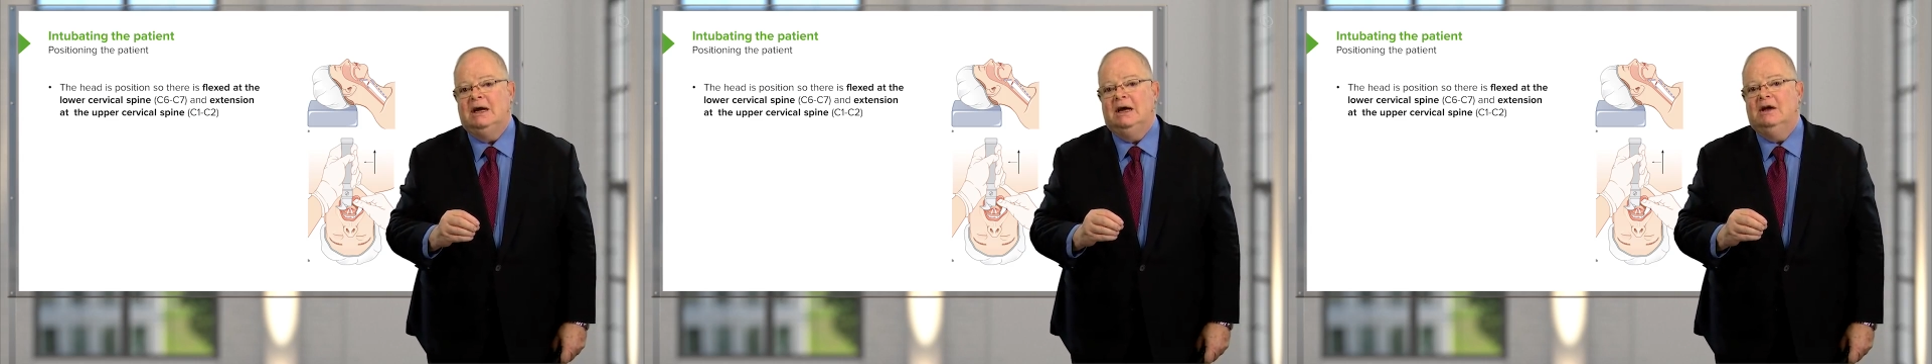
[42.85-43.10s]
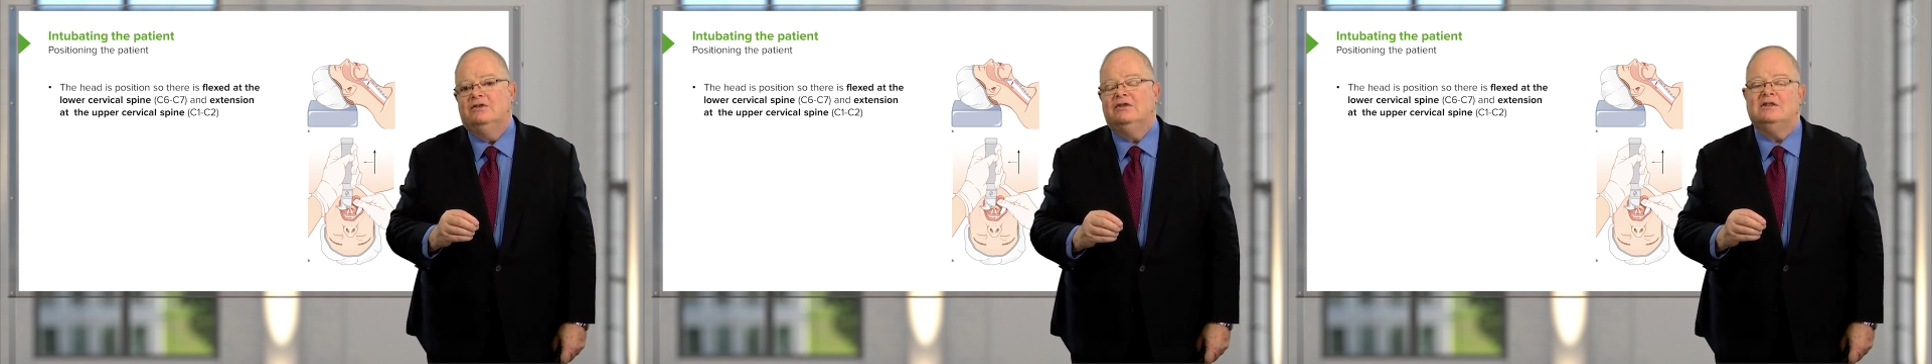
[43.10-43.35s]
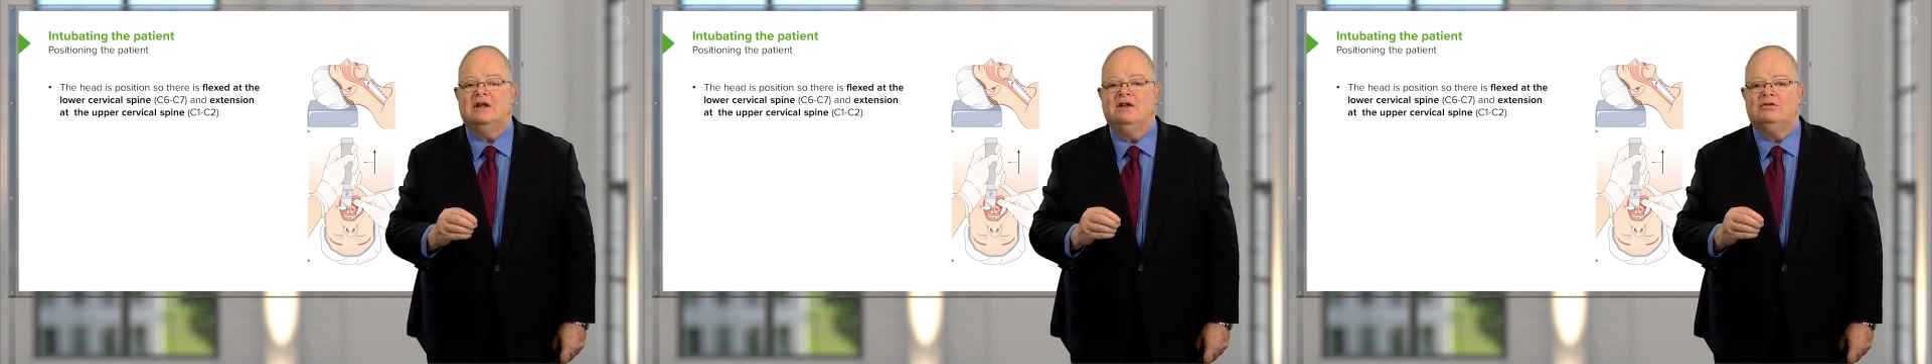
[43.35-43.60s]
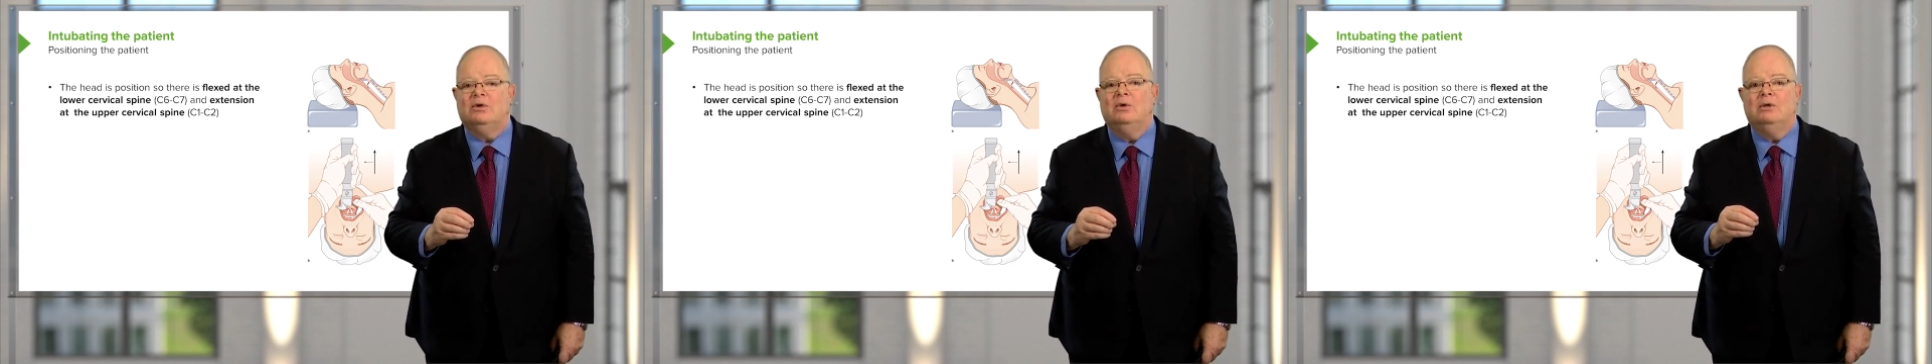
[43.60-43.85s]
is that they
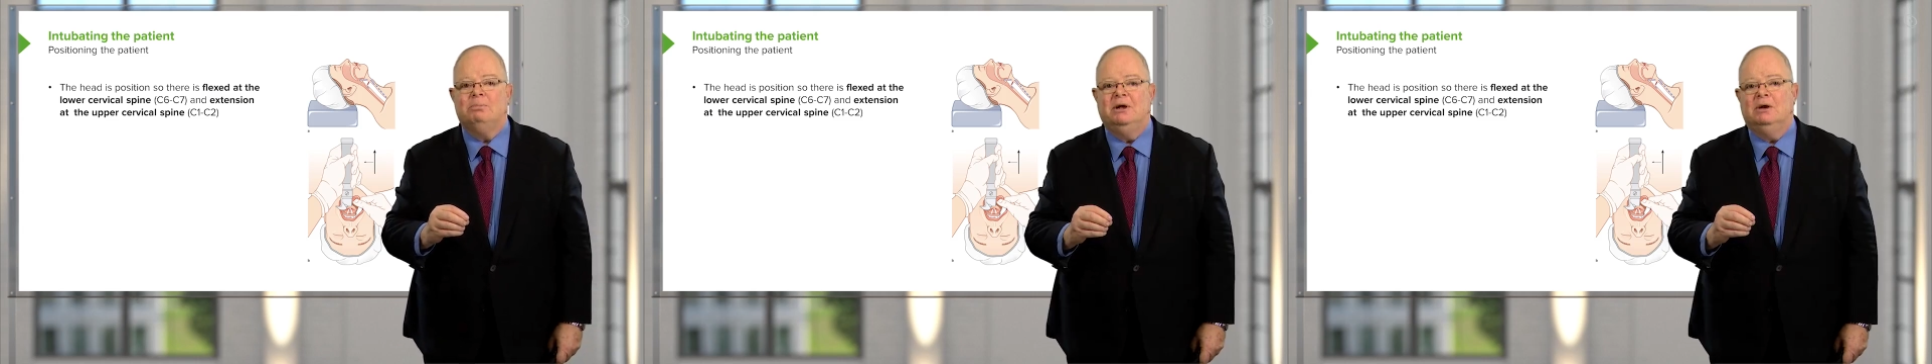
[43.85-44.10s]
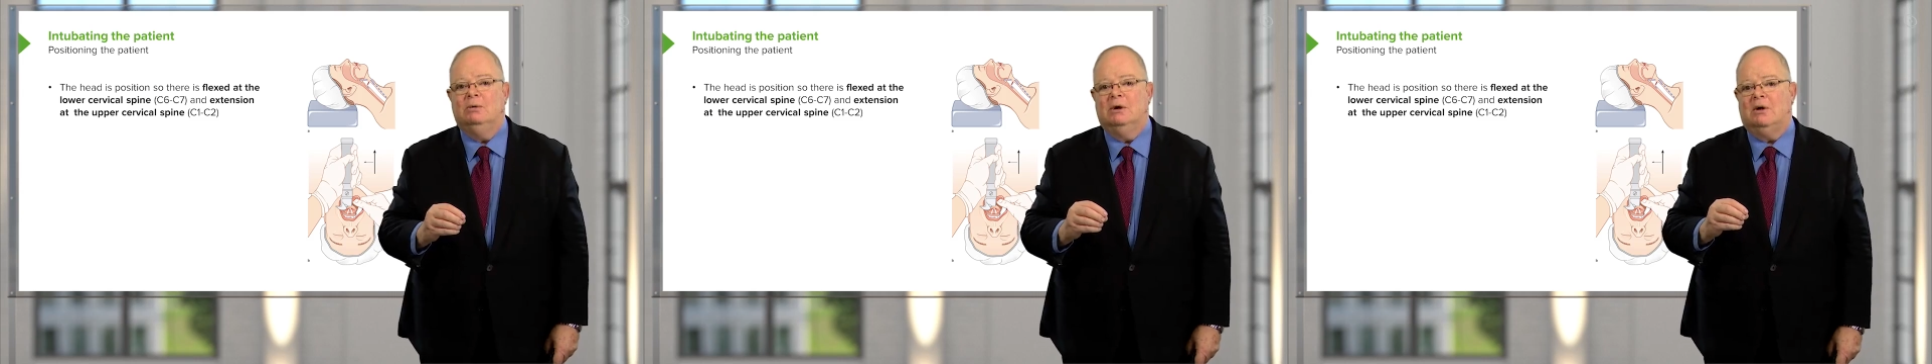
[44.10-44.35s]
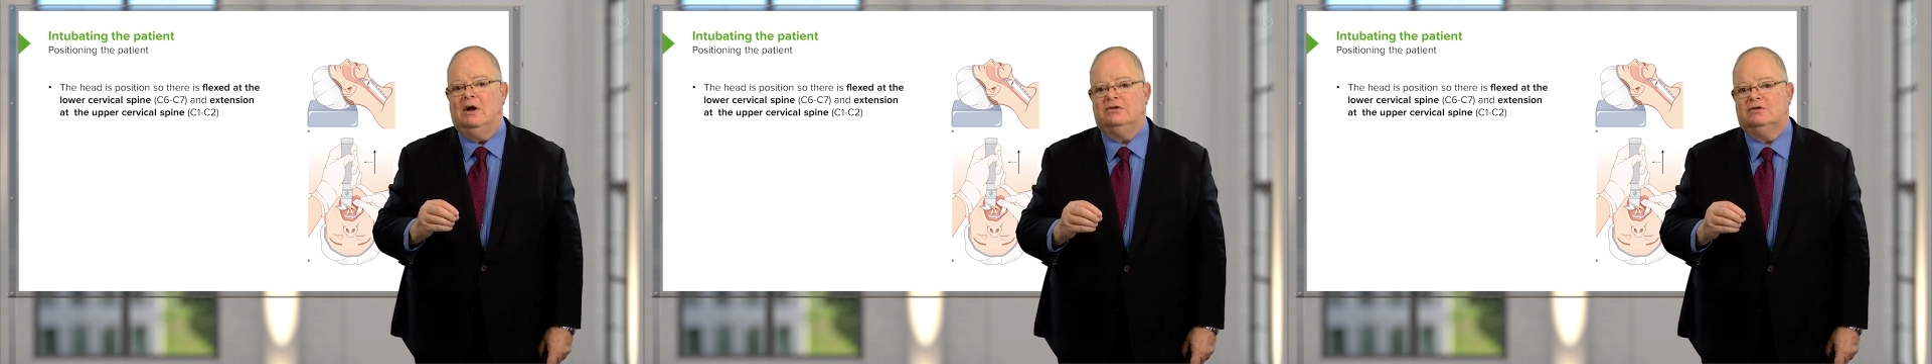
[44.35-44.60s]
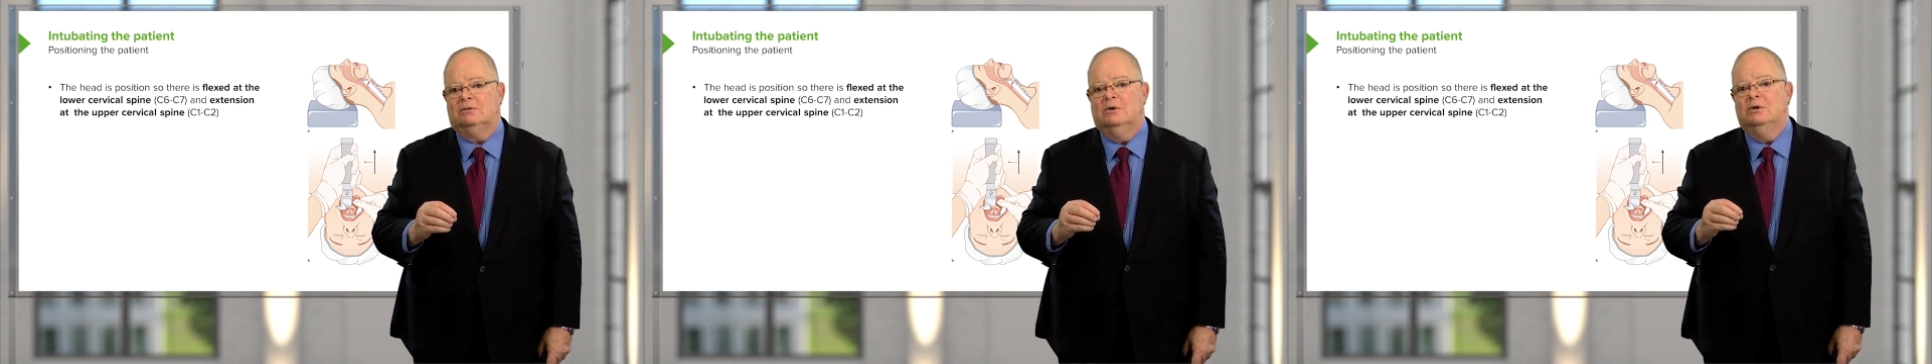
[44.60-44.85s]
throw the pillow
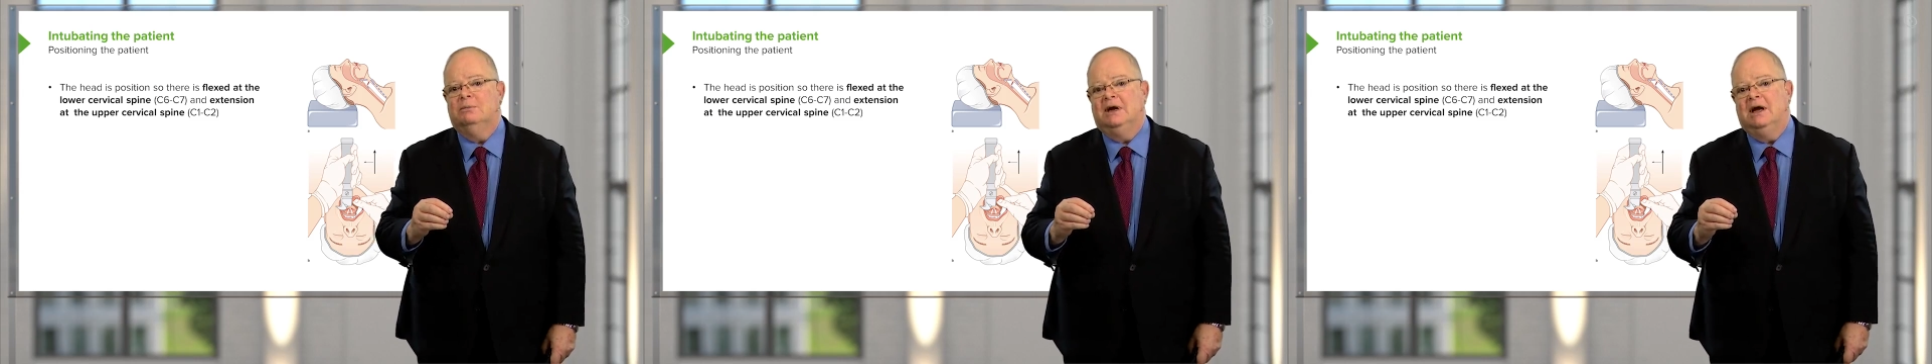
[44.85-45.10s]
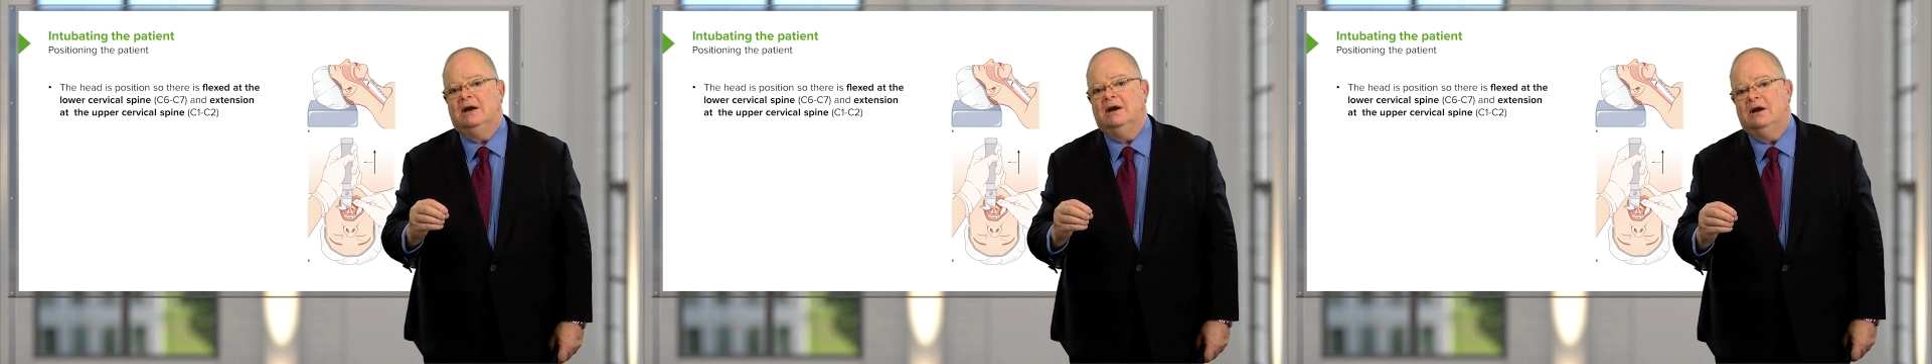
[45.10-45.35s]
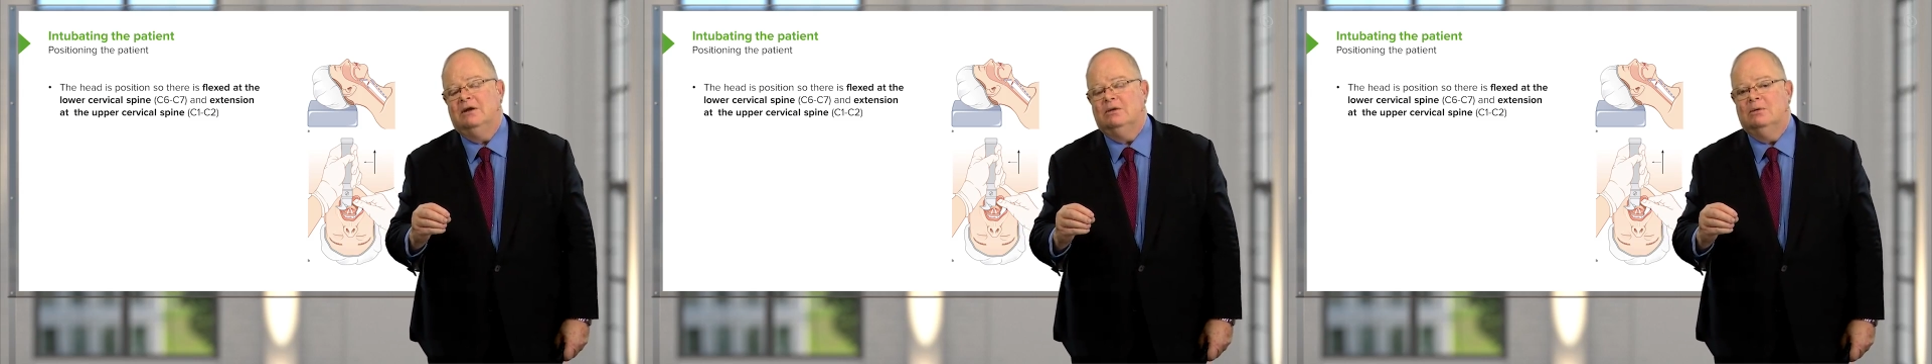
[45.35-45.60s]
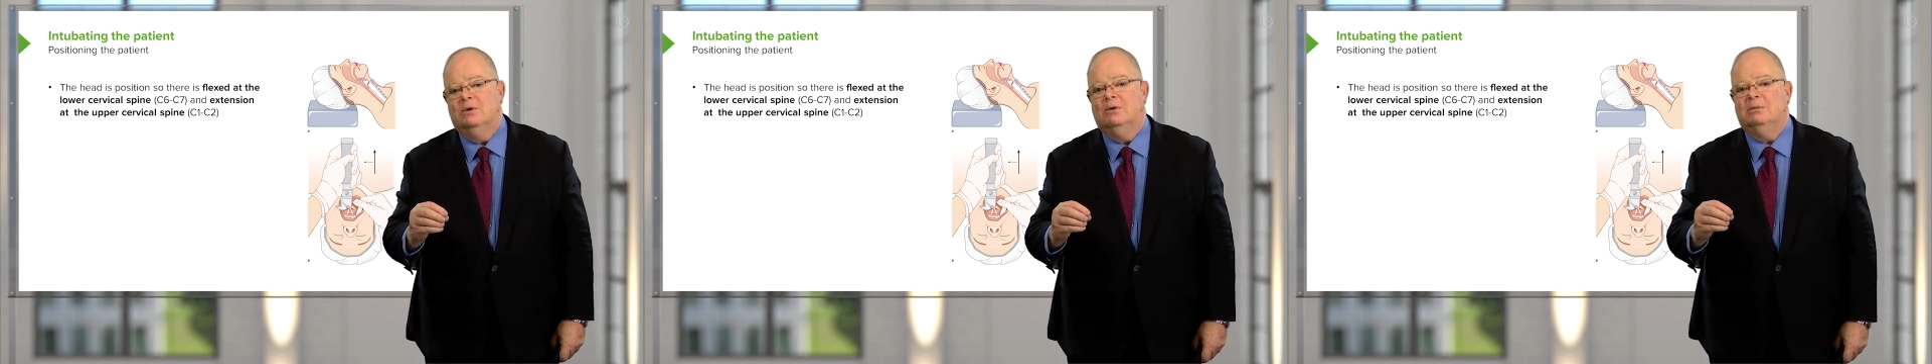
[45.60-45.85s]
across the room to get it out of
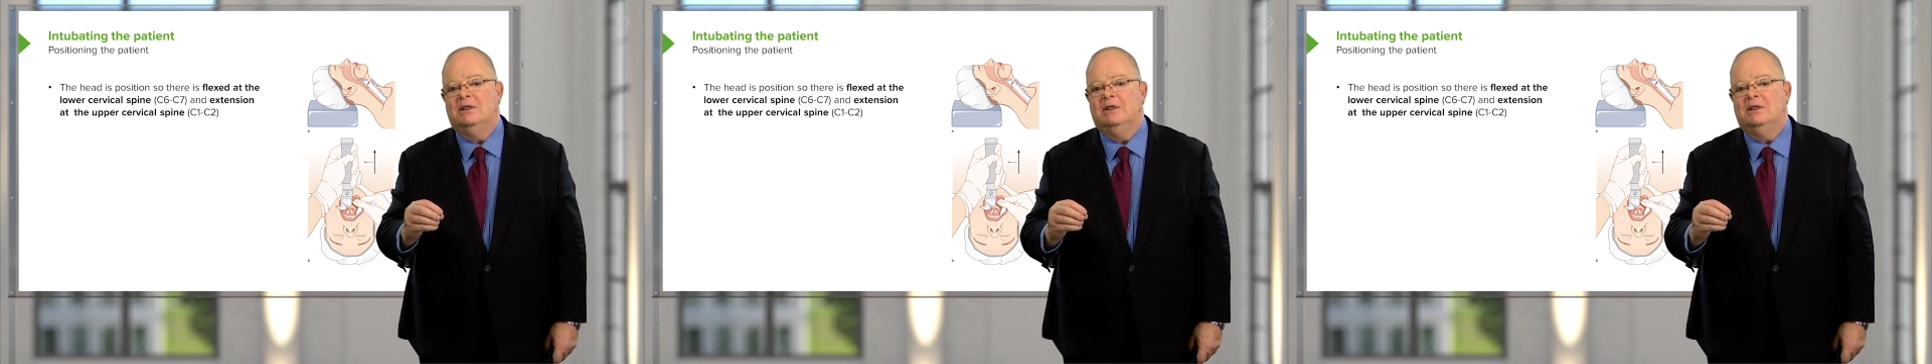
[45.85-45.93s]
the room,